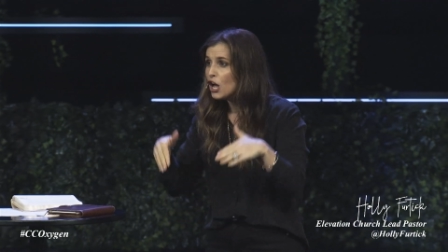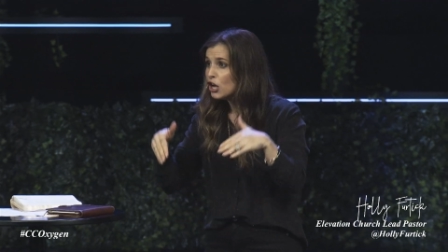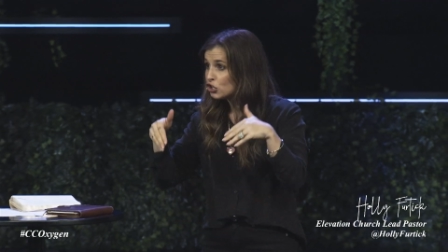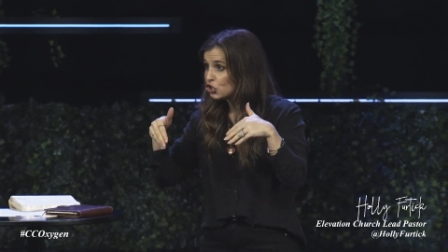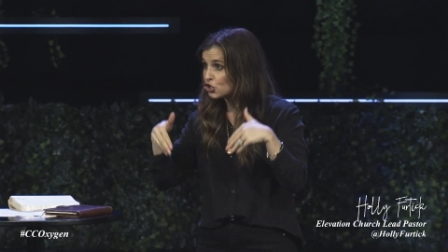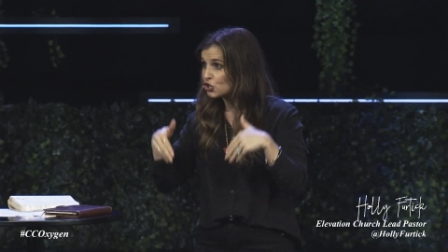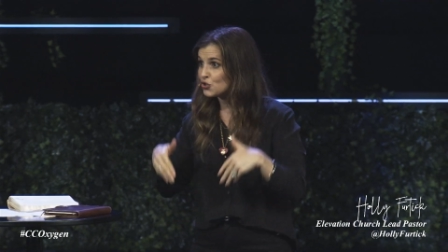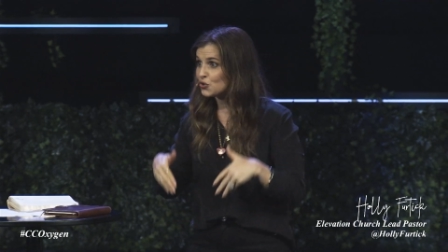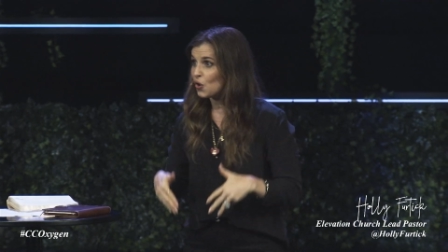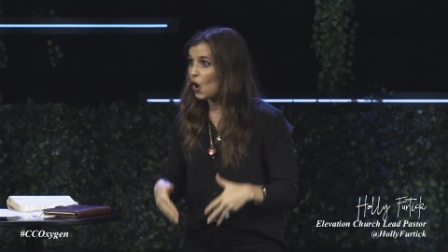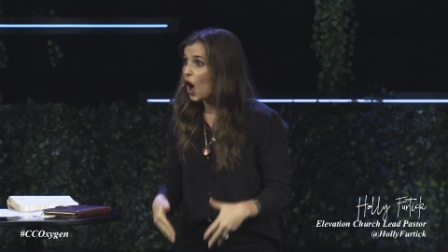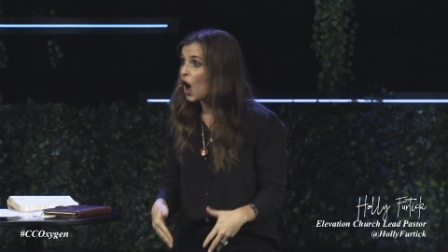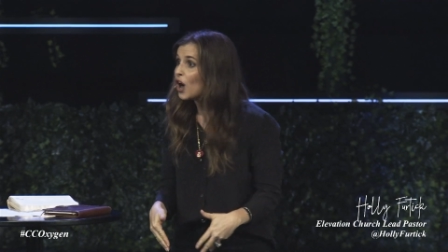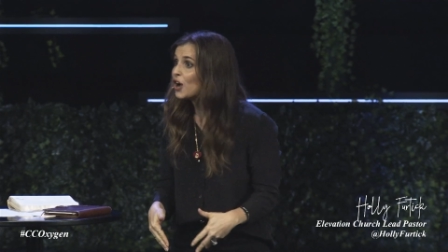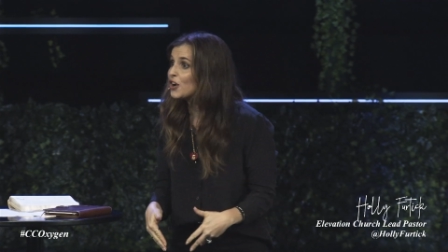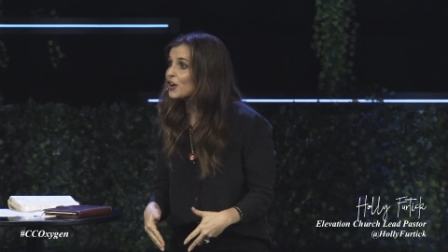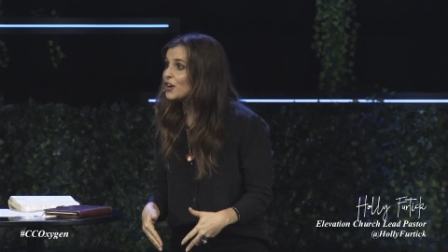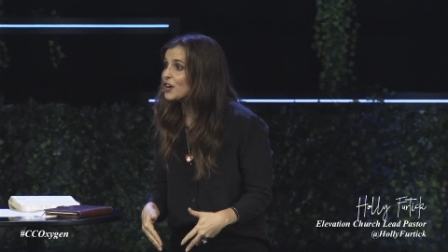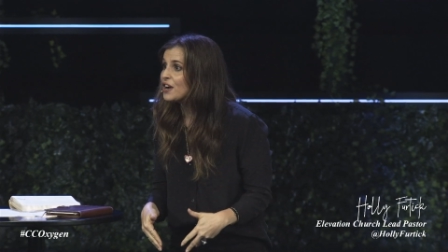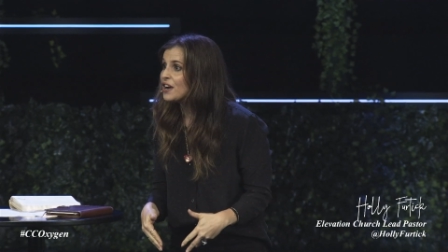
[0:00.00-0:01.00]

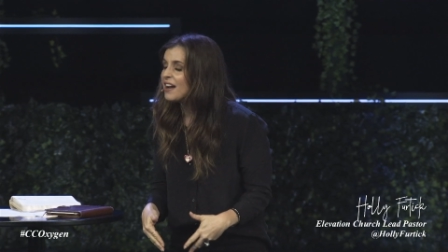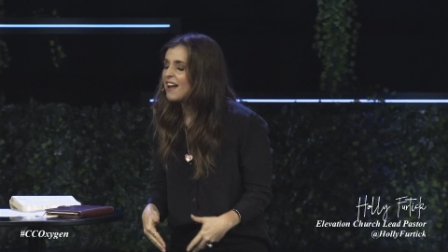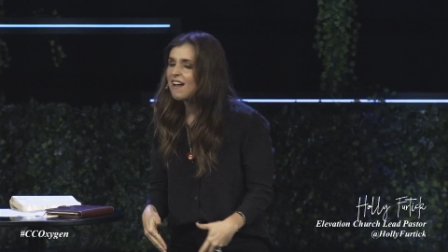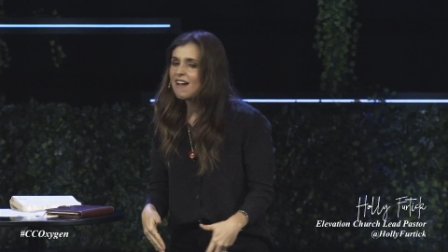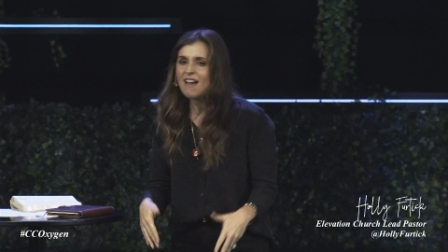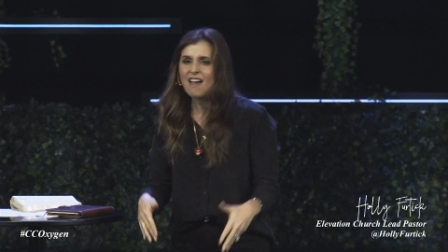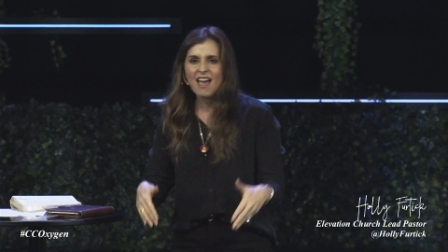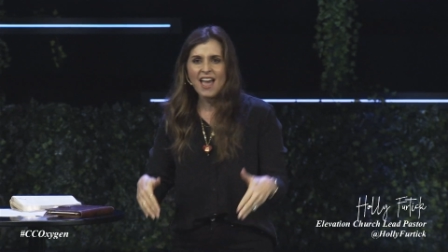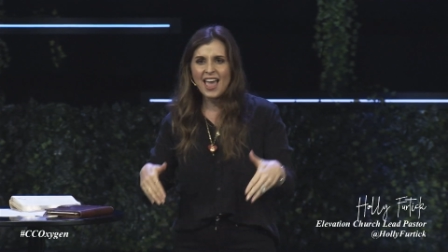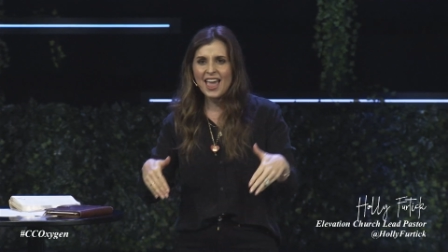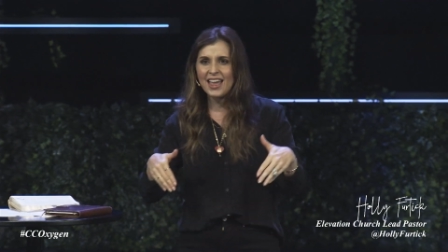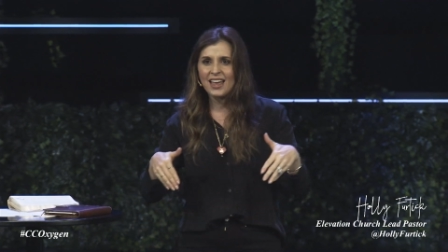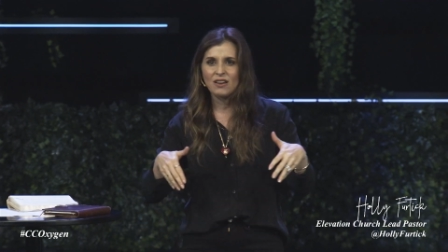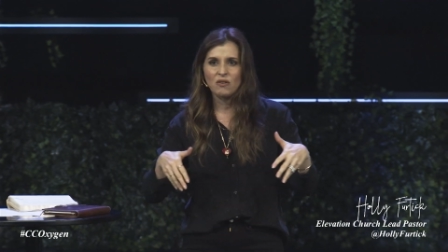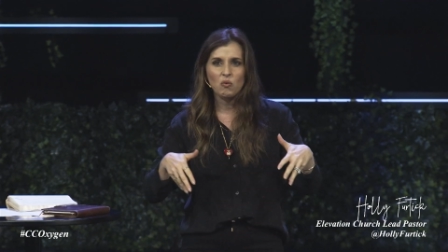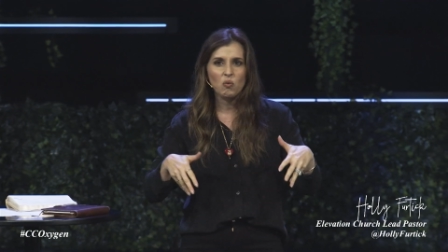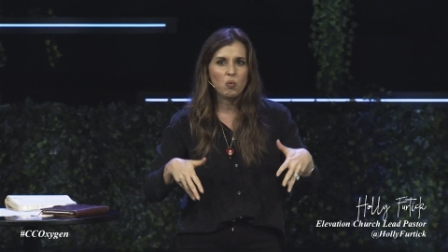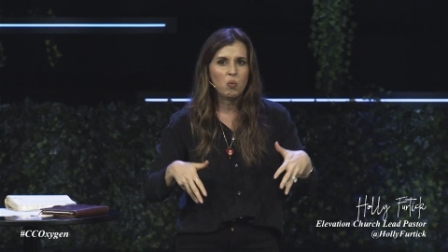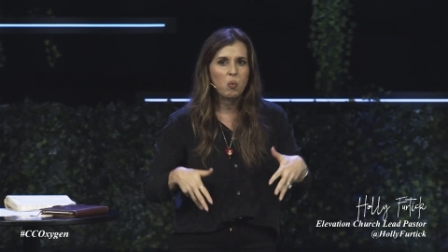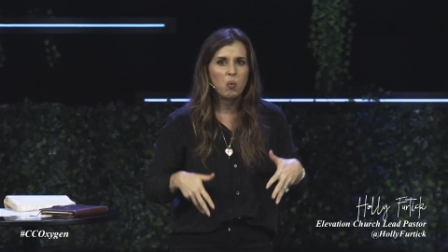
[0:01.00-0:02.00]
stronger
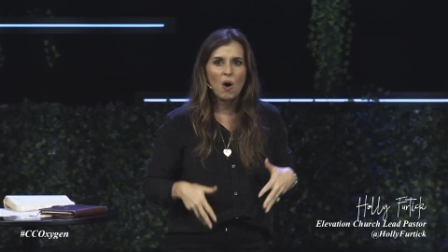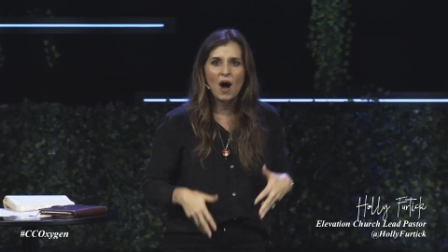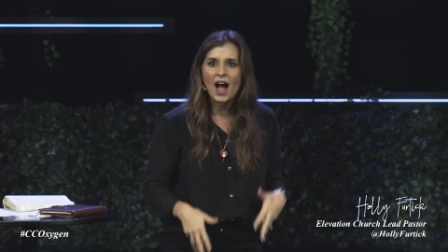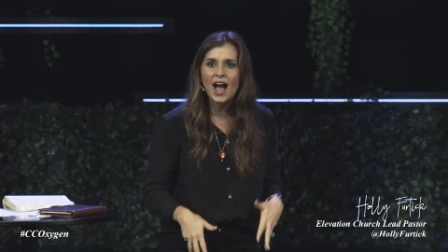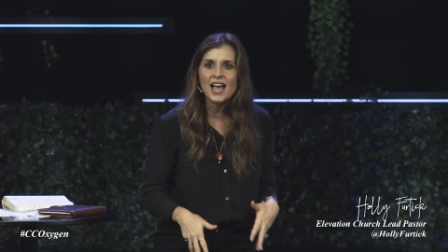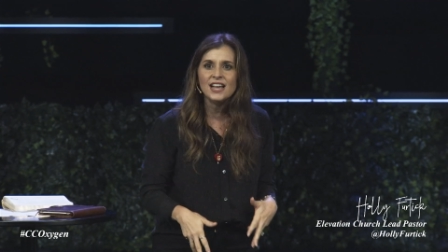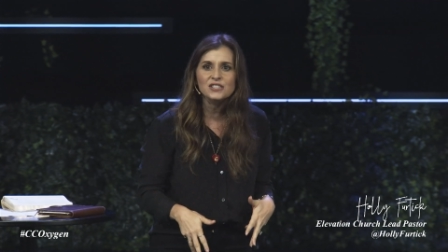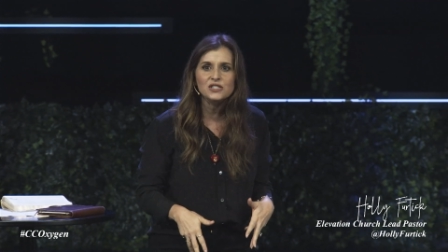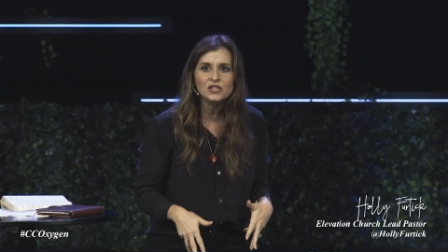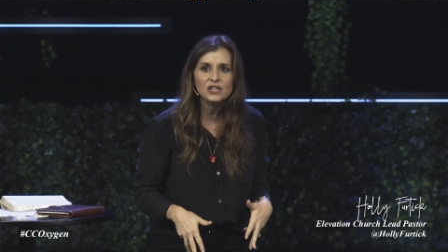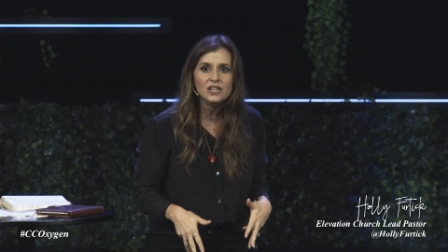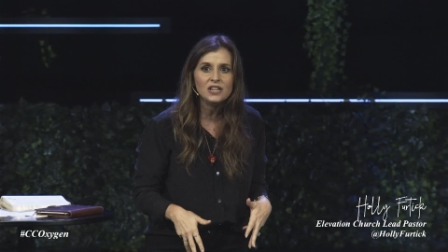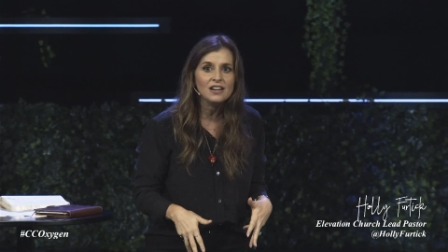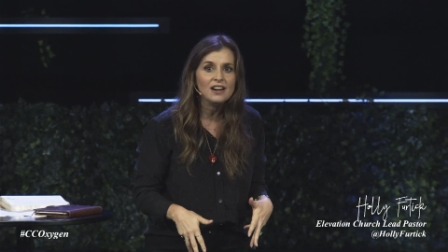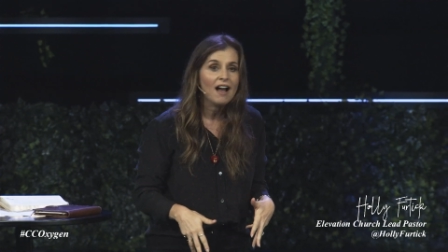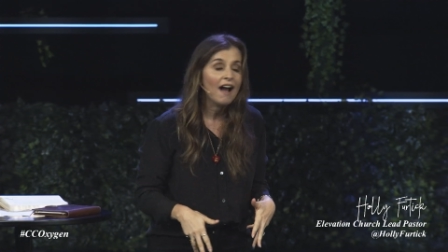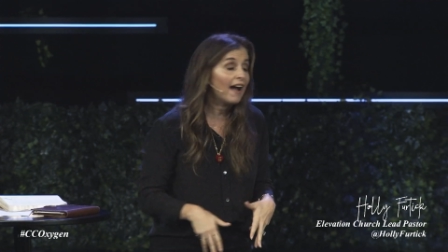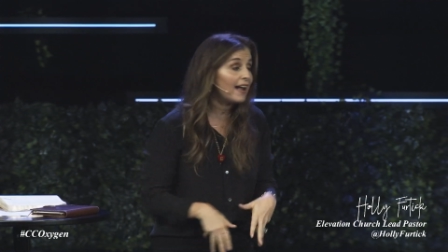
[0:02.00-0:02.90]
and wiser.